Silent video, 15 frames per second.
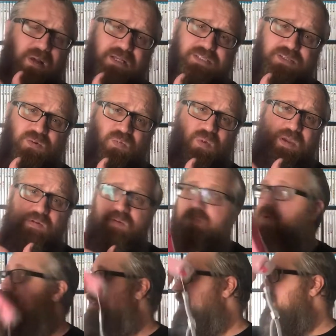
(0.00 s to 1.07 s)
the Wii
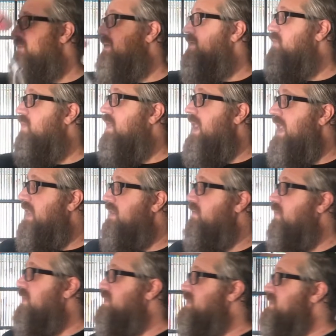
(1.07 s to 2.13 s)
remote that I've been
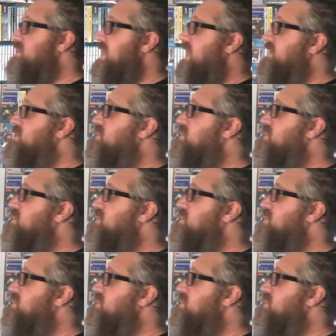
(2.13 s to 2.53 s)
wanting to add to my